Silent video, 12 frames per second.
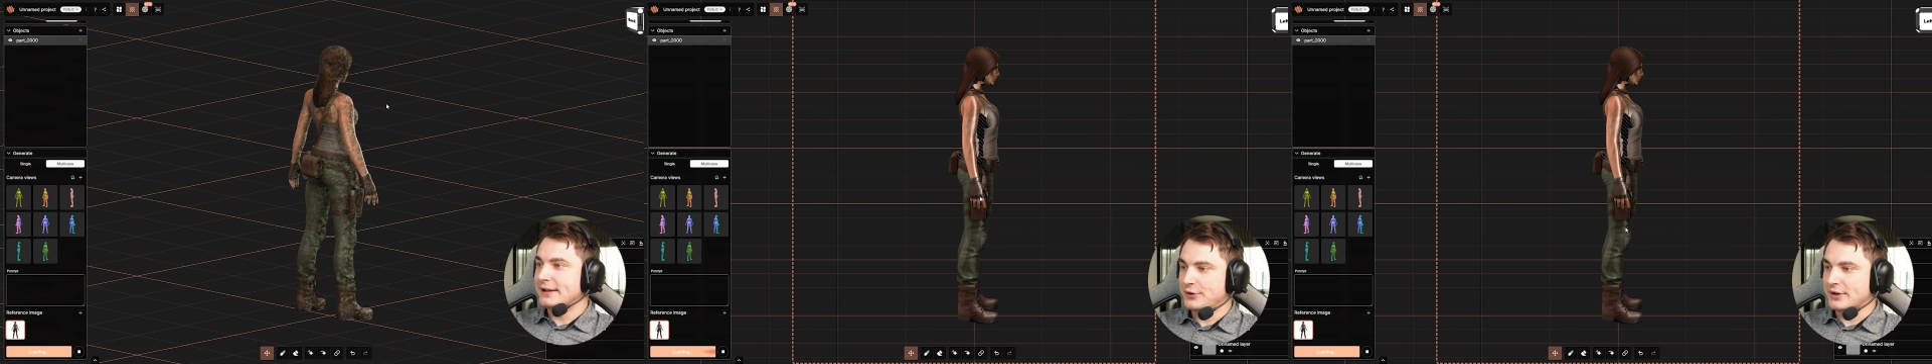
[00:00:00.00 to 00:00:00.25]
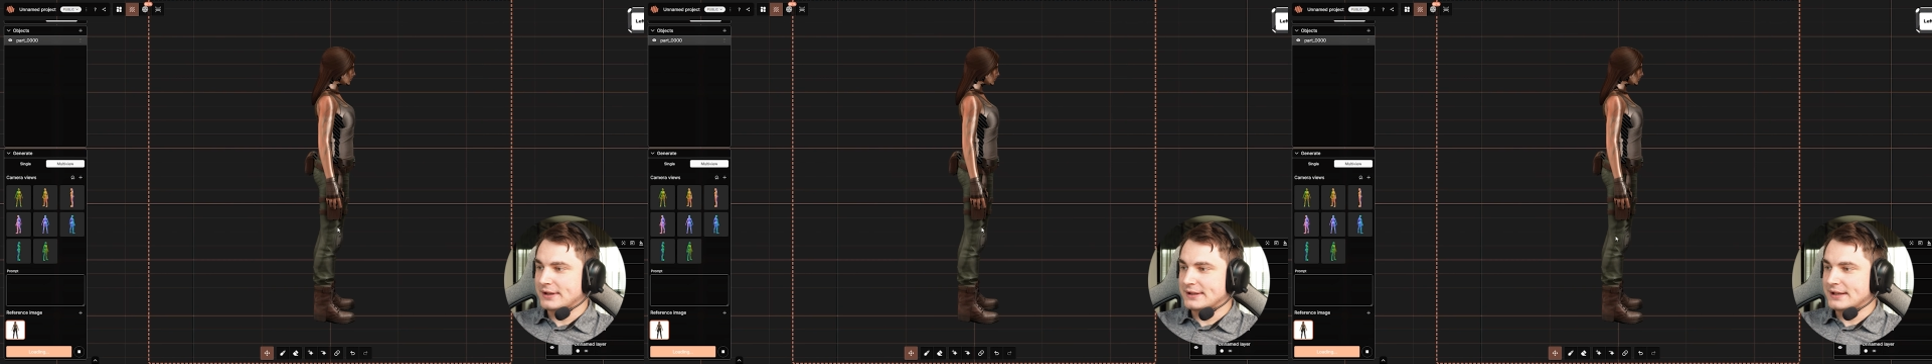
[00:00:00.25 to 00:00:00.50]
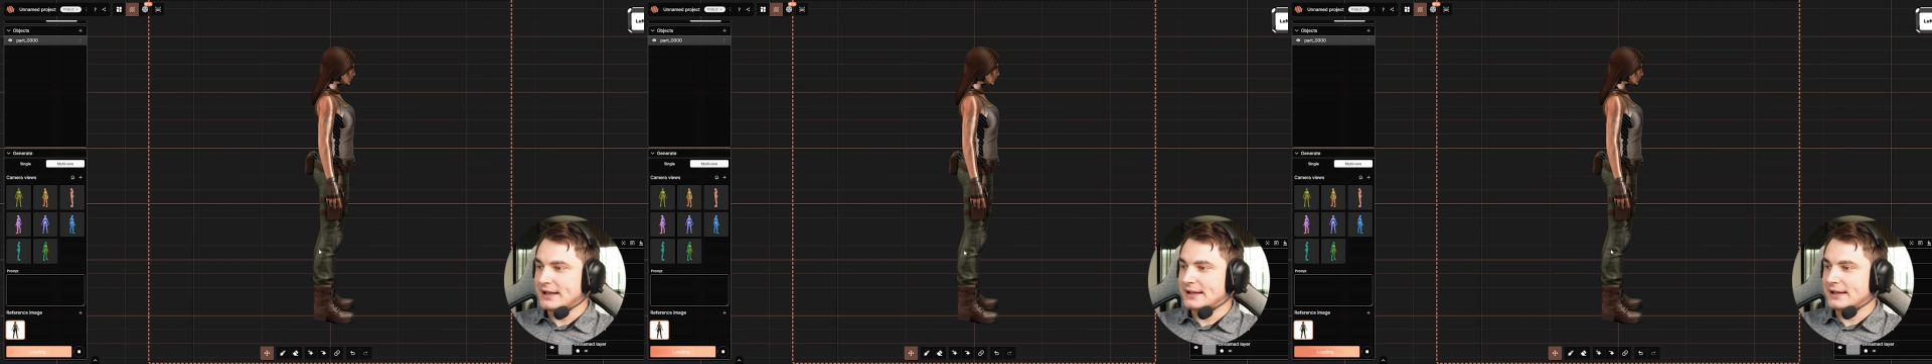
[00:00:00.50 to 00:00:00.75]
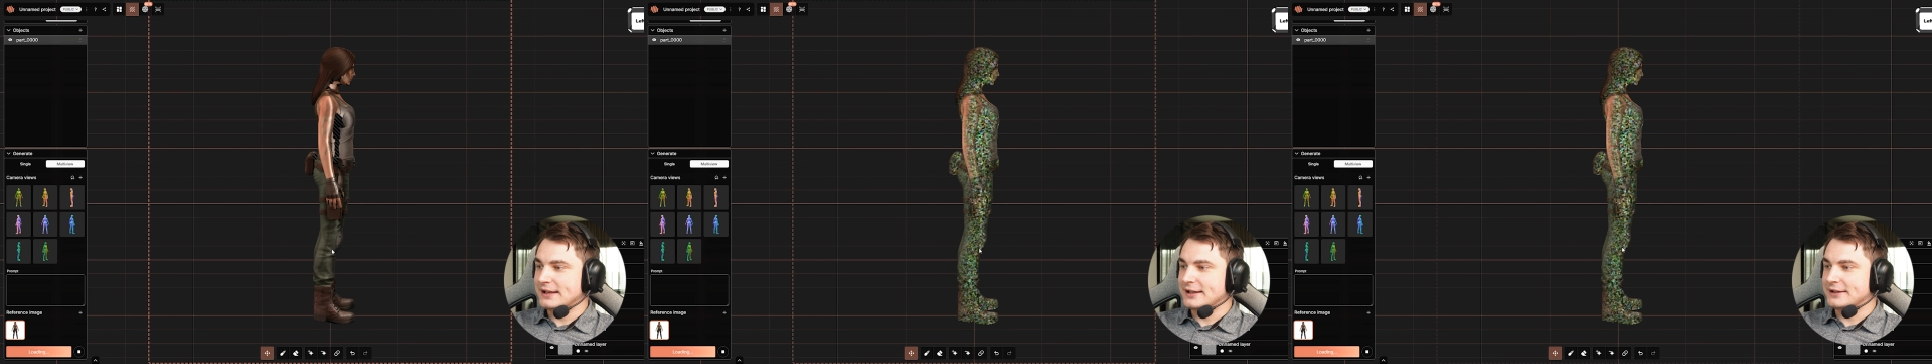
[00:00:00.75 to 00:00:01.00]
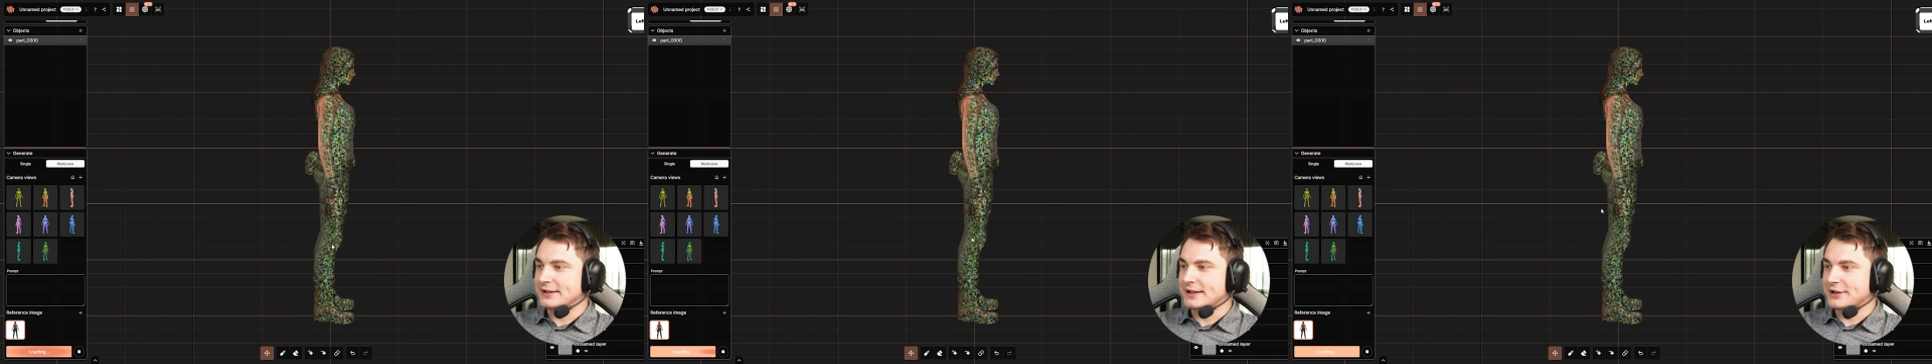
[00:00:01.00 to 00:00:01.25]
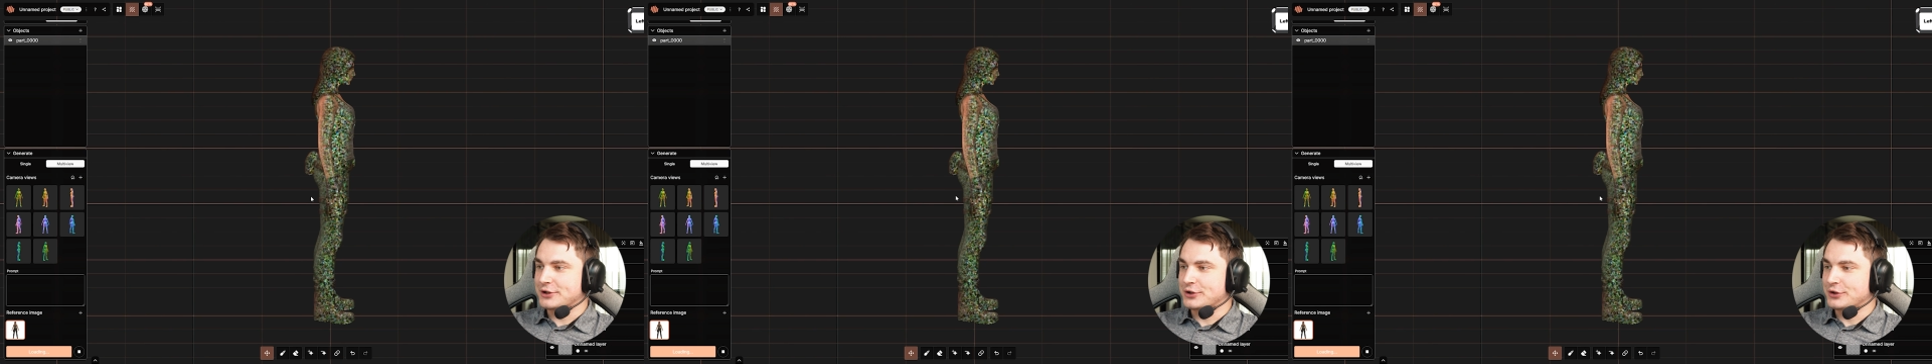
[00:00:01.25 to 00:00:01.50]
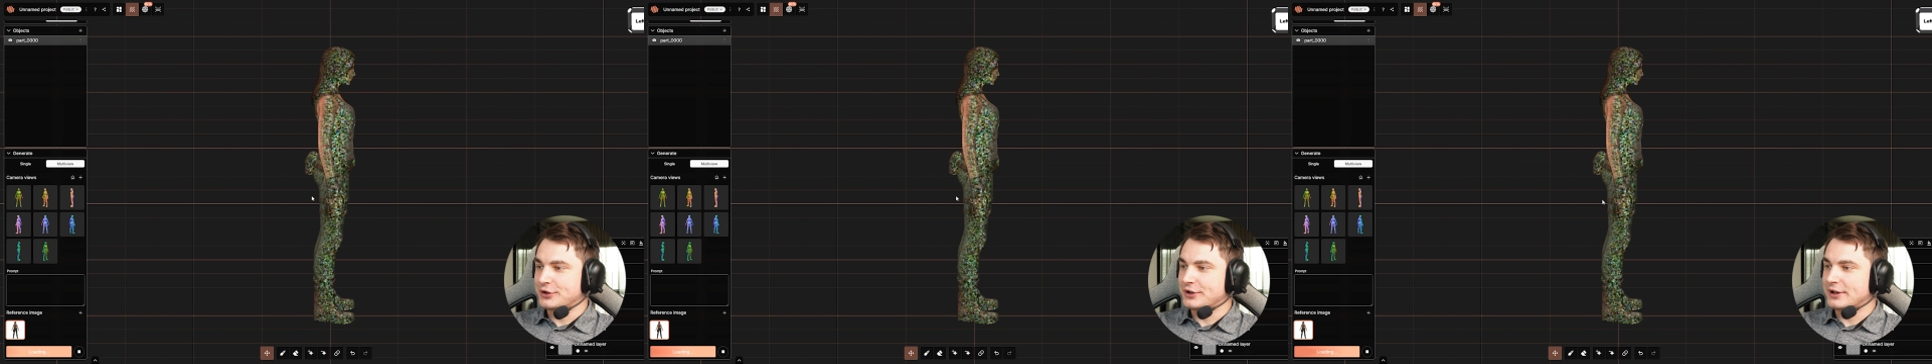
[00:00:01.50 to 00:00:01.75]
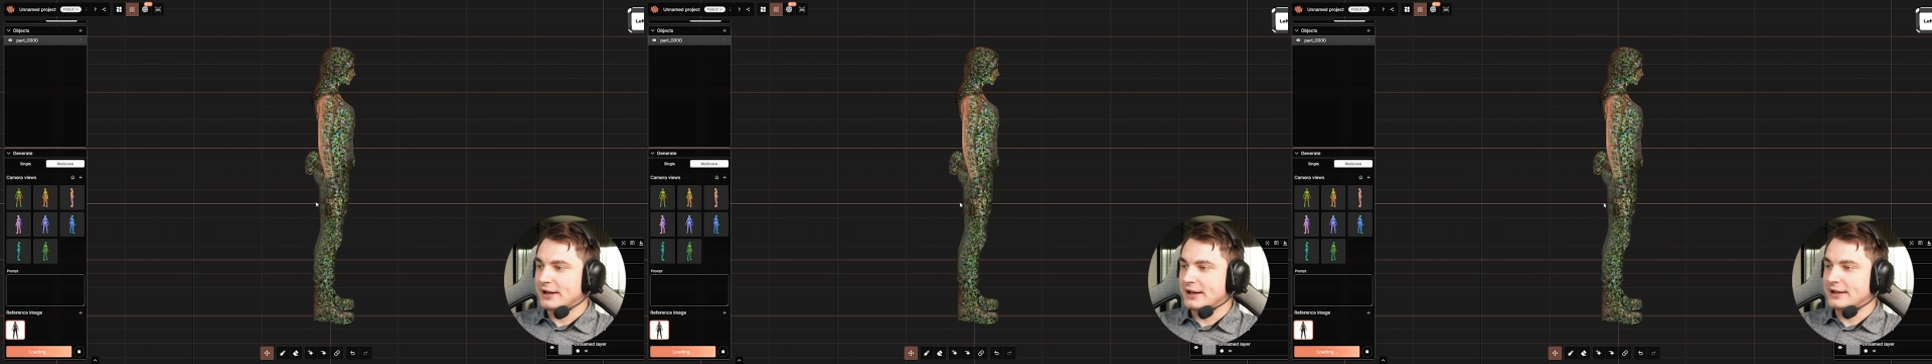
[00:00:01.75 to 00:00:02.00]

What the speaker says: You can see the texture